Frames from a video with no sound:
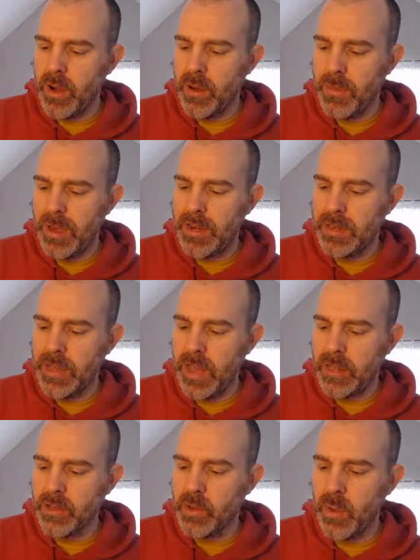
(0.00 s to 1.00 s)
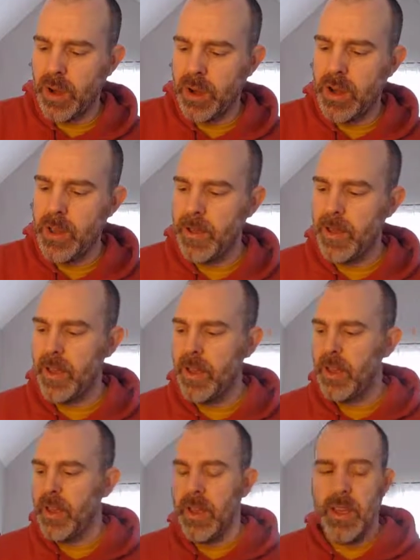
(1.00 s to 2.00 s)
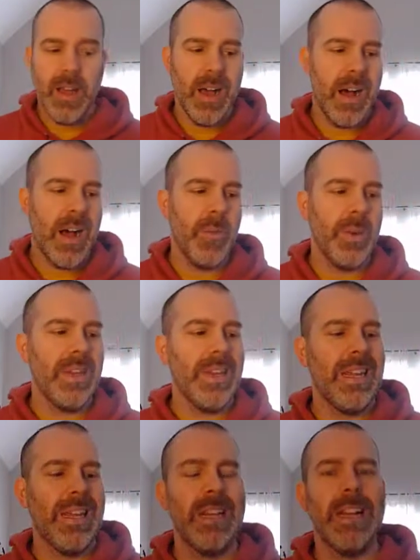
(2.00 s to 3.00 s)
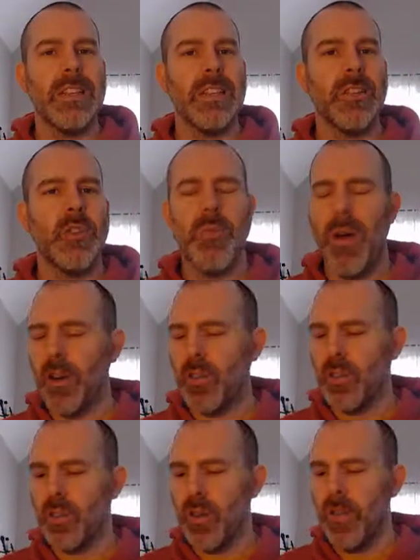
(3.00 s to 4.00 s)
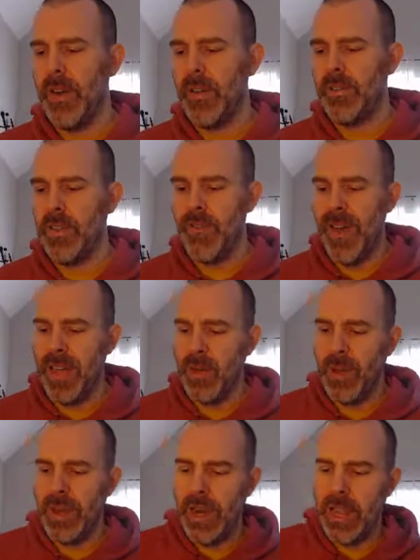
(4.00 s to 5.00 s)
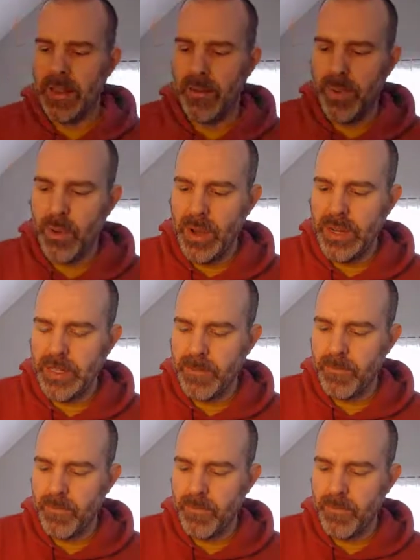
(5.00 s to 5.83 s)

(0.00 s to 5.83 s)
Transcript: minus x squared. We need the two partial derivatives evaluated at the point.